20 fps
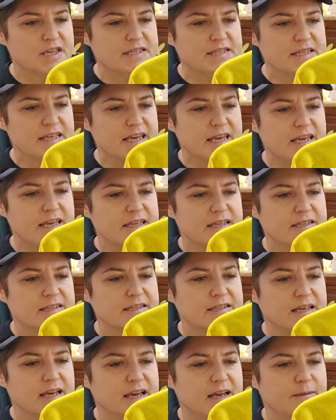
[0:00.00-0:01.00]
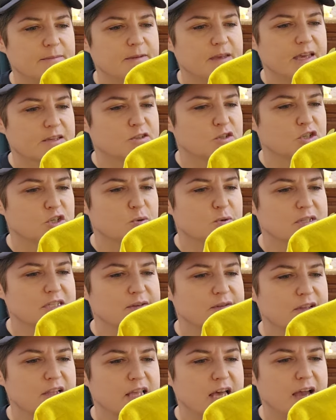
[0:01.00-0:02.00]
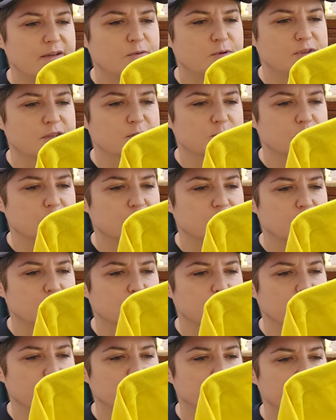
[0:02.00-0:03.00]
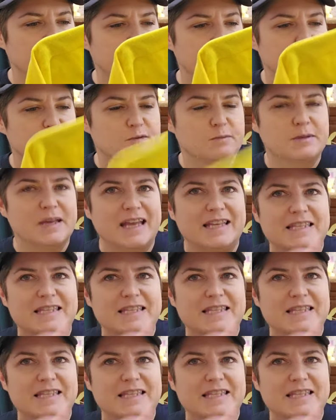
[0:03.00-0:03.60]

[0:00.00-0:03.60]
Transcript: this is, um, yeah. So she wasn't even alive when this one, one was made. This is from